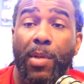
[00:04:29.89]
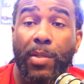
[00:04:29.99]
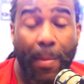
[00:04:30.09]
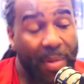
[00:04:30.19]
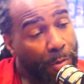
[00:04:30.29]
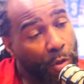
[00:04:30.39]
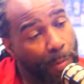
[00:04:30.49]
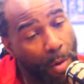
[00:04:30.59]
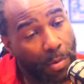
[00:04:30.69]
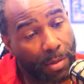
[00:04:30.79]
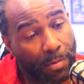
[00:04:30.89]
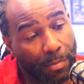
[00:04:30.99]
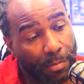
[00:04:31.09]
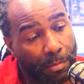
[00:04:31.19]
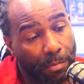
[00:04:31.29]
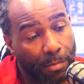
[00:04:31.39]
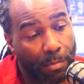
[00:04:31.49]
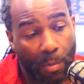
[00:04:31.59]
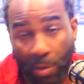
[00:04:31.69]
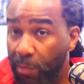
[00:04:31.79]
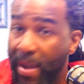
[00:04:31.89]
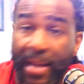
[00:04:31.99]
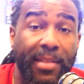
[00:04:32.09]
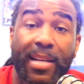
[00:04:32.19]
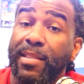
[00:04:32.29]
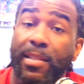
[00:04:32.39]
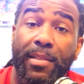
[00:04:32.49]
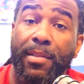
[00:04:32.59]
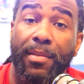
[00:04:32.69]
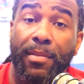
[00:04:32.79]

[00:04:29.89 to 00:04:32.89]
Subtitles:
Some people smoke, which Micah doesn't.